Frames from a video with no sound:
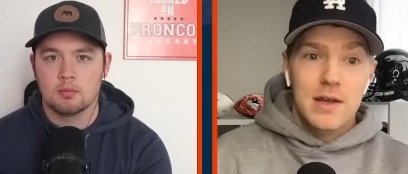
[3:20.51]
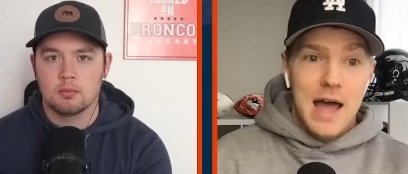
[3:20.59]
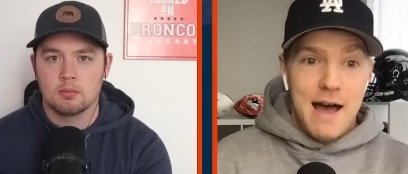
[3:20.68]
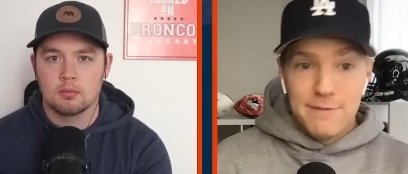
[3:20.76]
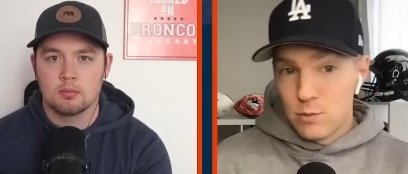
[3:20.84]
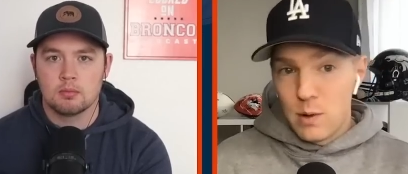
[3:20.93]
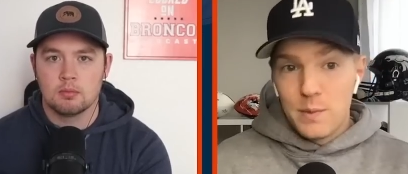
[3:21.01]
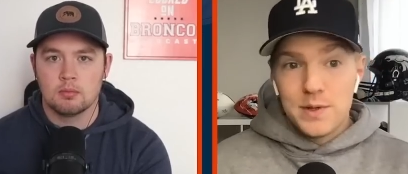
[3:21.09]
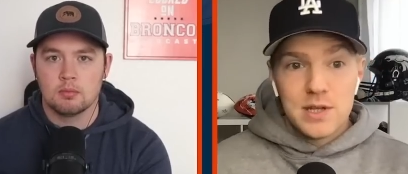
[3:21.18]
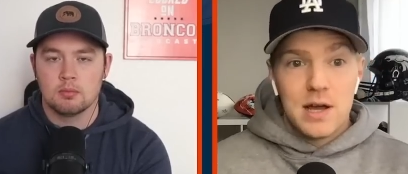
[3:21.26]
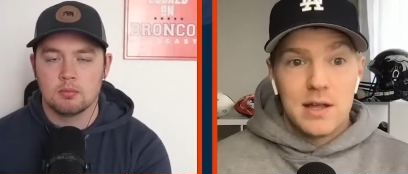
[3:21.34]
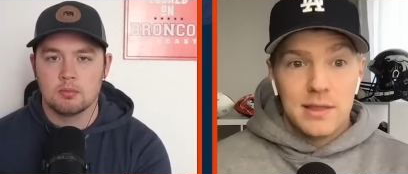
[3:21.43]
Speaker 1: after what we
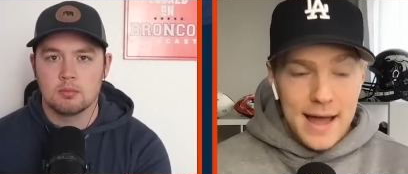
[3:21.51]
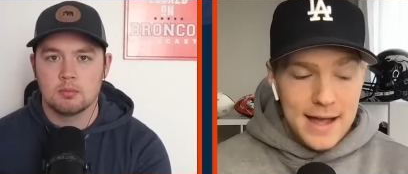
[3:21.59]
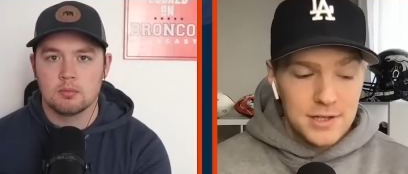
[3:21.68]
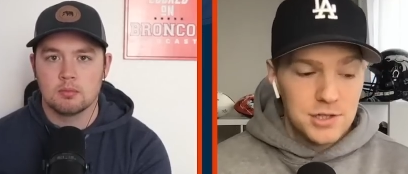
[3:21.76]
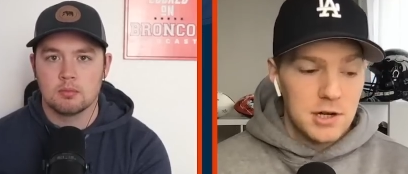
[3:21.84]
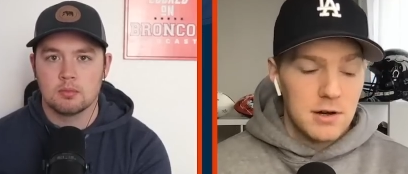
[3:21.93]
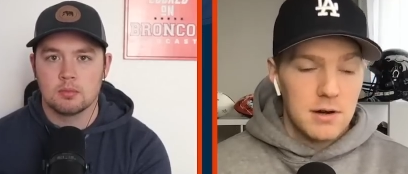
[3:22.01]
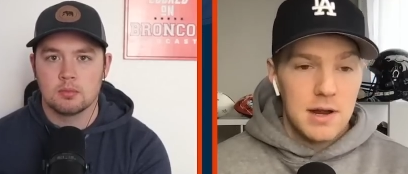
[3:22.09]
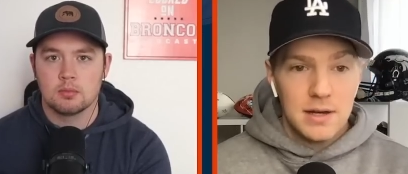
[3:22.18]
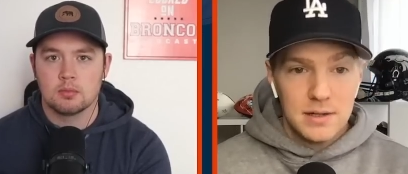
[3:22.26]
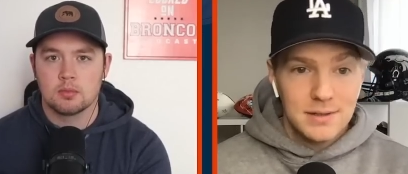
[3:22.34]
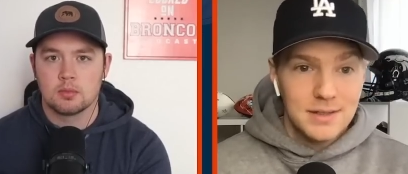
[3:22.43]
saw last year.
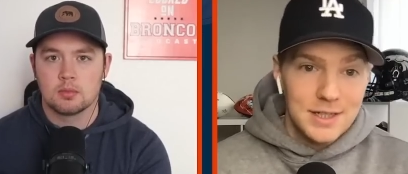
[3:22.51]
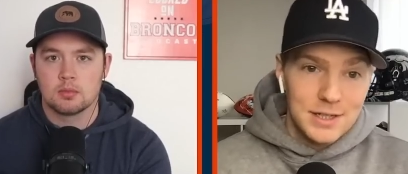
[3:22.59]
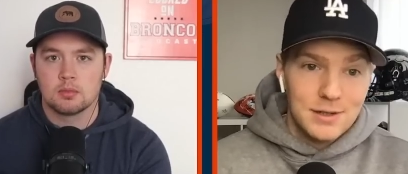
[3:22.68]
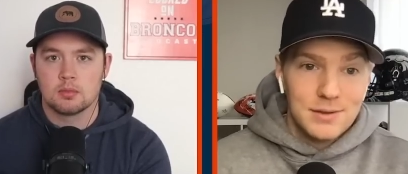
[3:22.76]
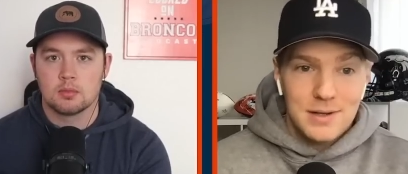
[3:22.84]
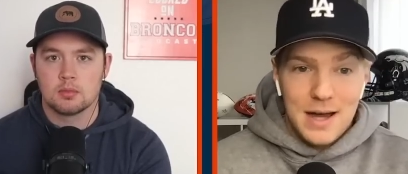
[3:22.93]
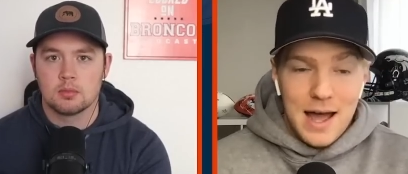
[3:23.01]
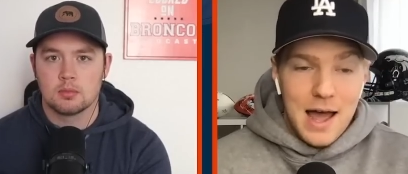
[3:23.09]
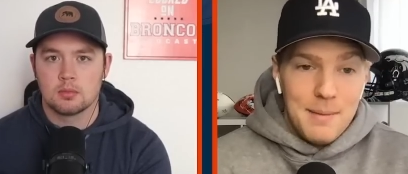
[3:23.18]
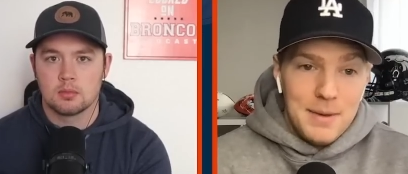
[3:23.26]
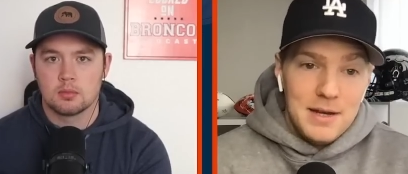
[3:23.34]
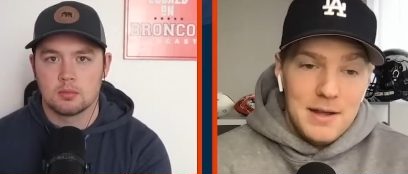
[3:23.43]
And, you know,
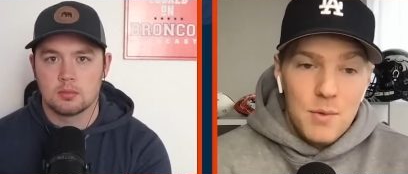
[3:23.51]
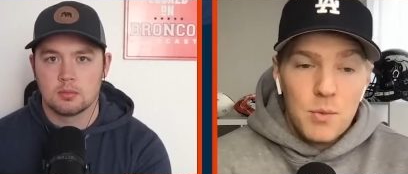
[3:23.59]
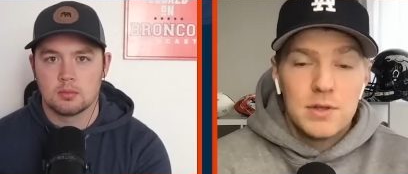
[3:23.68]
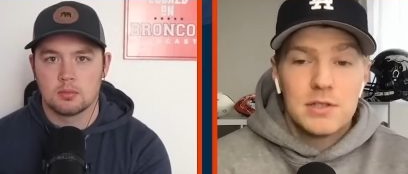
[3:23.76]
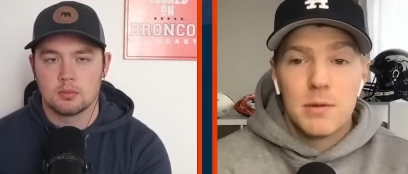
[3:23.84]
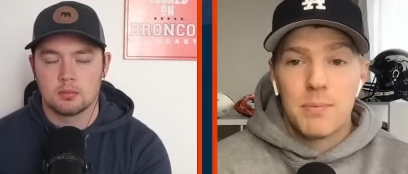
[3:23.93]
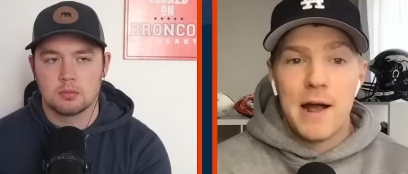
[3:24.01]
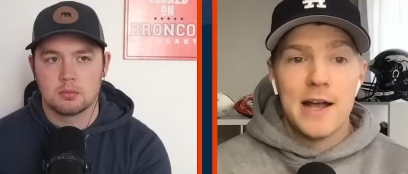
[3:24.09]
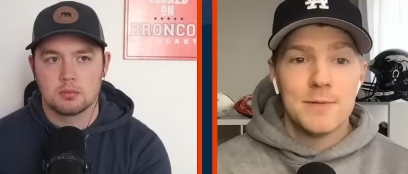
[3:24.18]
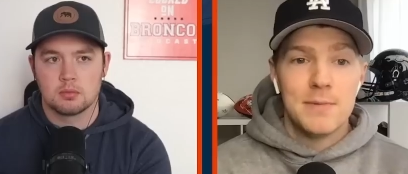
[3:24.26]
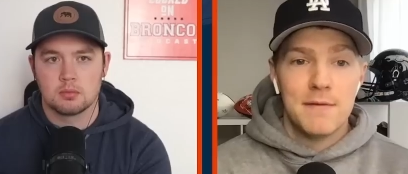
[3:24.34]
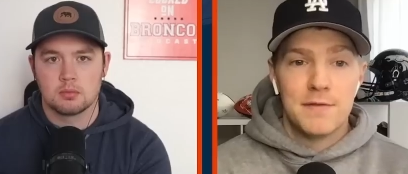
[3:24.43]
I, mean, it wouldn't
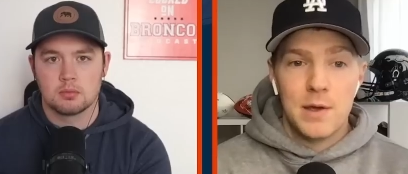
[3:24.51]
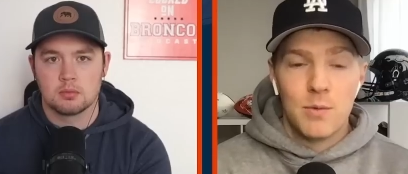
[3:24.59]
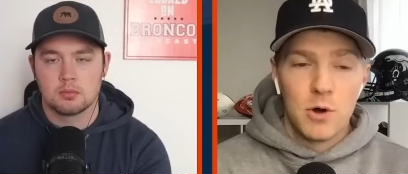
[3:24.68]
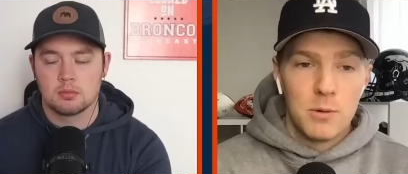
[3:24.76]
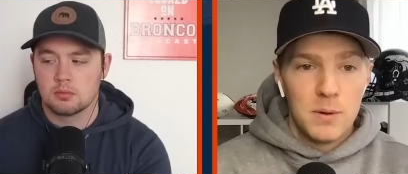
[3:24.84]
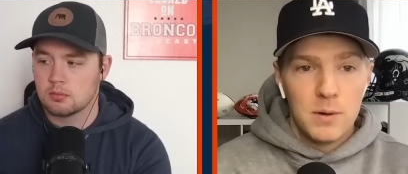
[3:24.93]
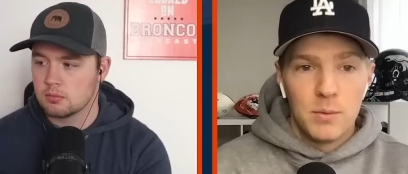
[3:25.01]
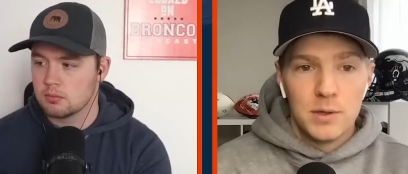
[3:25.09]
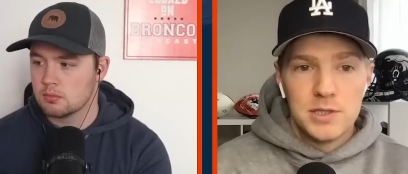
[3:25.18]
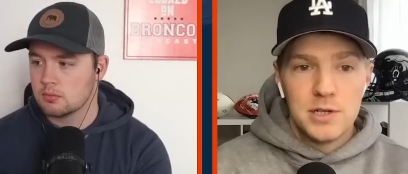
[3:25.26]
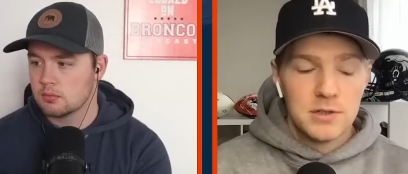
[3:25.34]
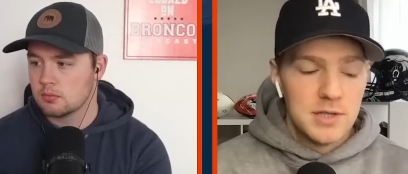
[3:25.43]
surprise me if they were, but
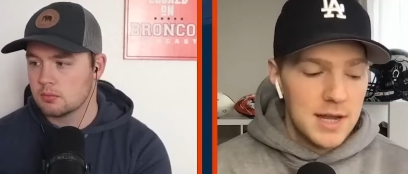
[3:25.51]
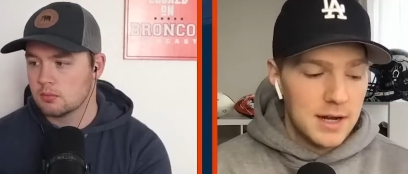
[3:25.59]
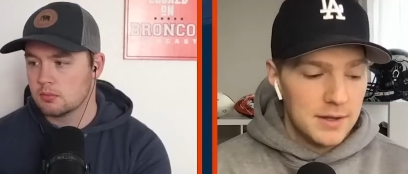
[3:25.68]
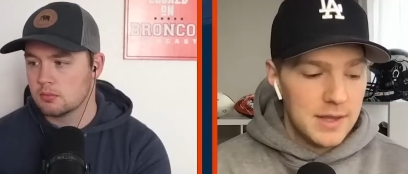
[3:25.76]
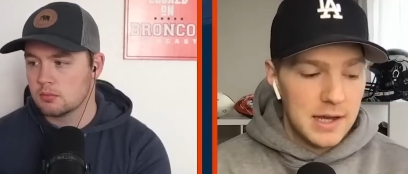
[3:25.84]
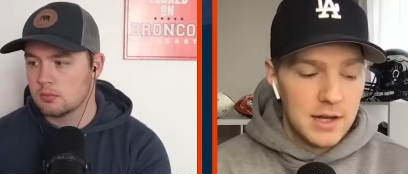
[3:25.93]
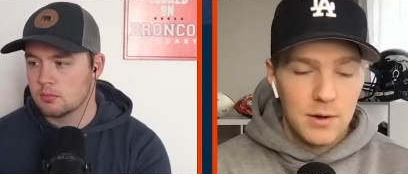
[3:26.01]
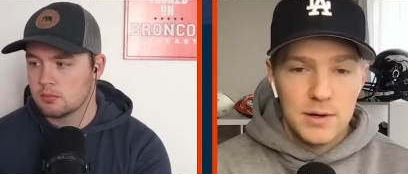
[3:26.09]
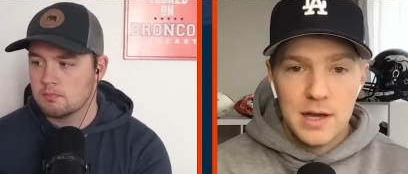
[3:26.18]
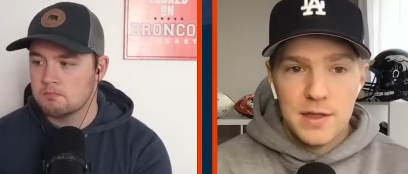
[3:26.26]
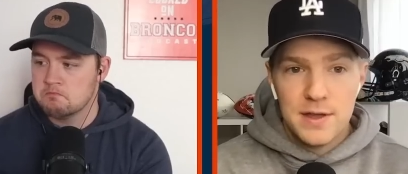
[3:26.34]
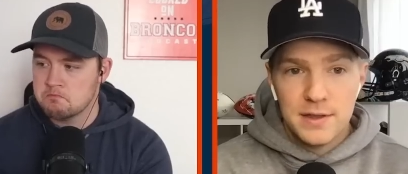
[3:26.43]
what's your take on that,
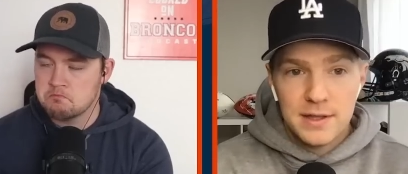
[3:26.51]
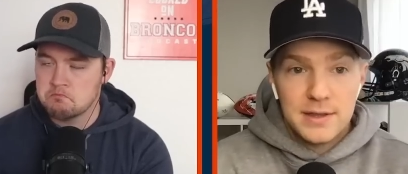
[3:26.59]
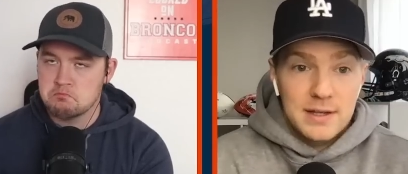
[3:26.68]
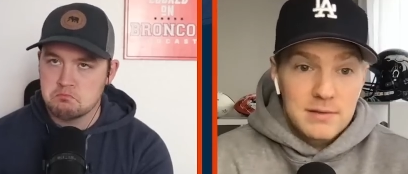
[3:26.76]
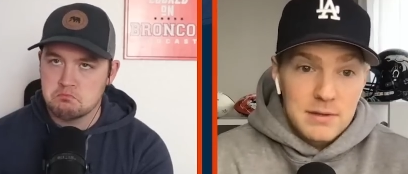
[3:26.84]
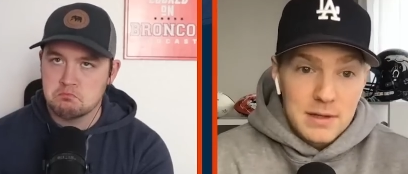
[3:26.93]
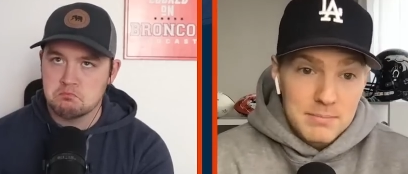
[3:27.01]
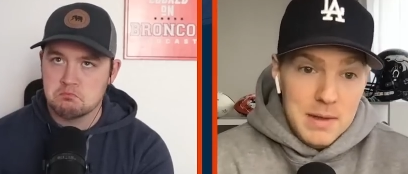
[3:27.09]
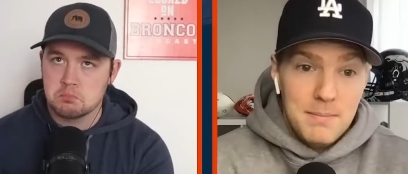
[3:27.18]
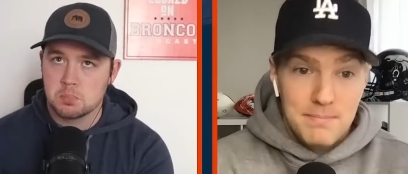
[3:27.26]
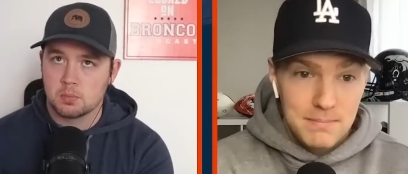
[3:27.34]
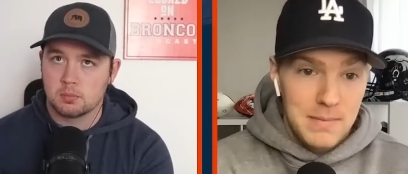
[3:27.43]
Cody? I think that that, that
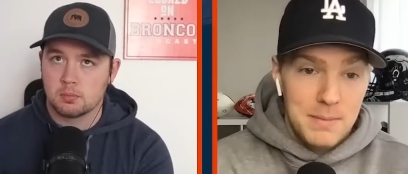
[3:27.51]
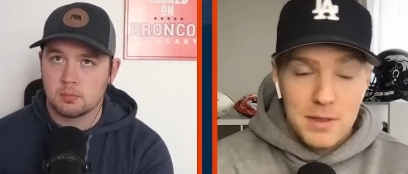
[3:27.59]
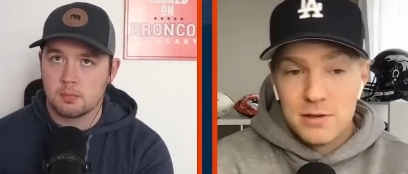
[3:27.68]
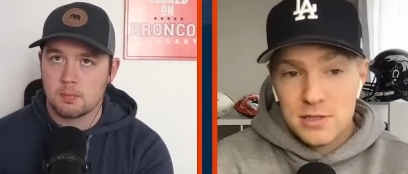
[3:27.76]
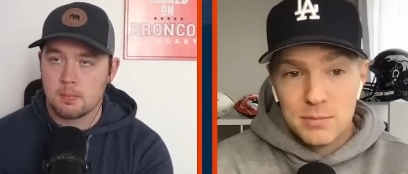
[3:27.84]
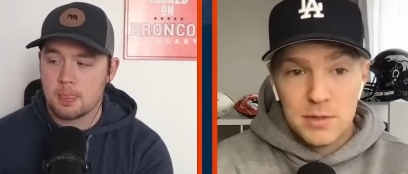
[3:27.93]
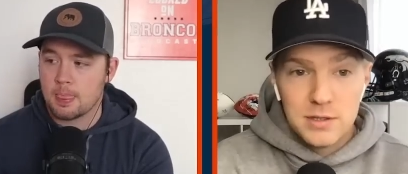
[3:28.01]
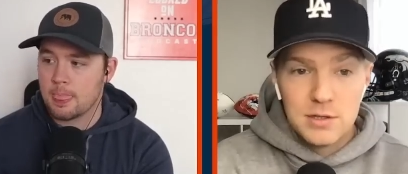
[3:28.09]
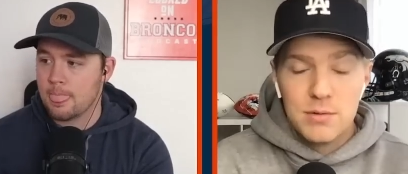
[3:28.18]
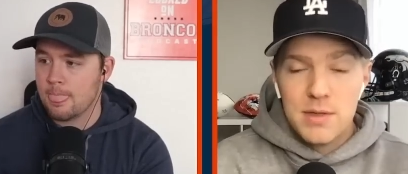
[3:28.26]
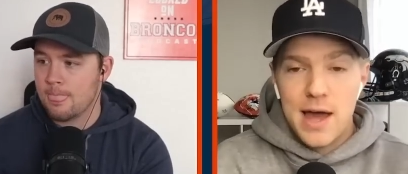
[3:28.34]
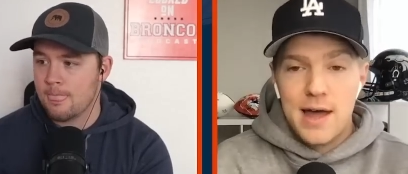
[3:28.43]
maybe, maybe there's something
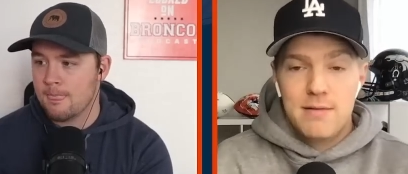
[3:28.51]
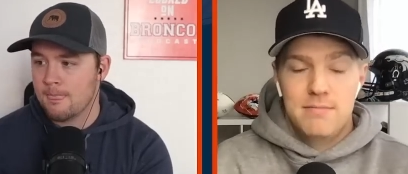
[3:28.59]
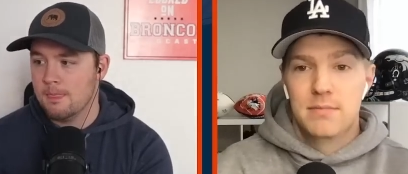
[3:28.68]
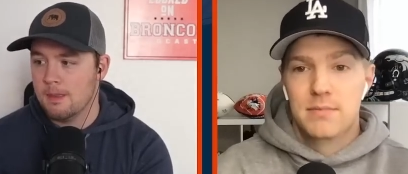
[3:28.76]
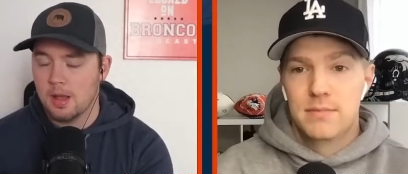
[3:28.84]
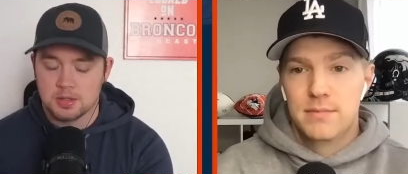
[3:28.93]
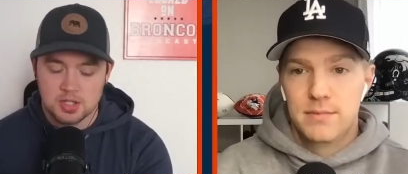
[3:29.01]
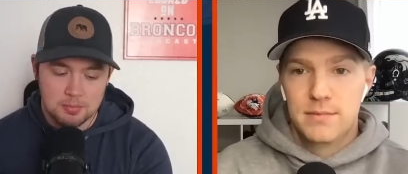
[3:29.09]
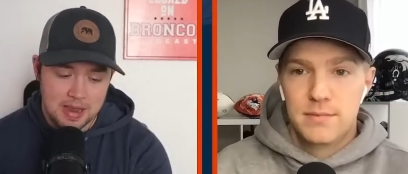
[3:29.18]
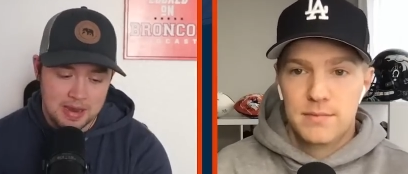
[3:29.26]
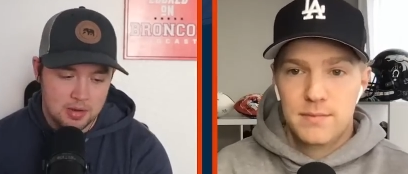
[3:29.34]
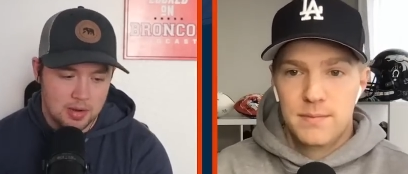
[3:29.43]
to that to
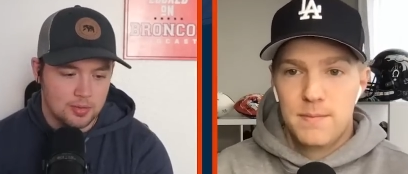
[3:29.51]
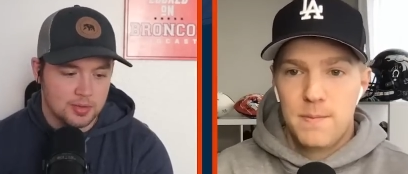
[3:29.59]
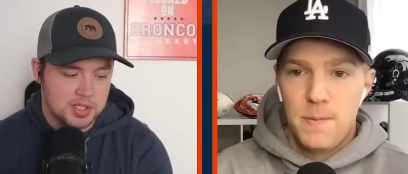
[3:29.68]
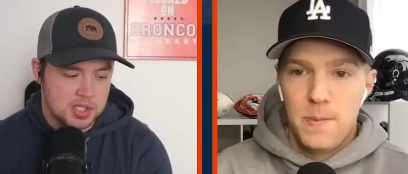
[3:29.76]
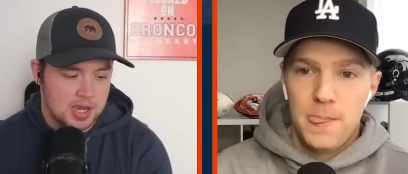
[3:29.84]
my knowledge, I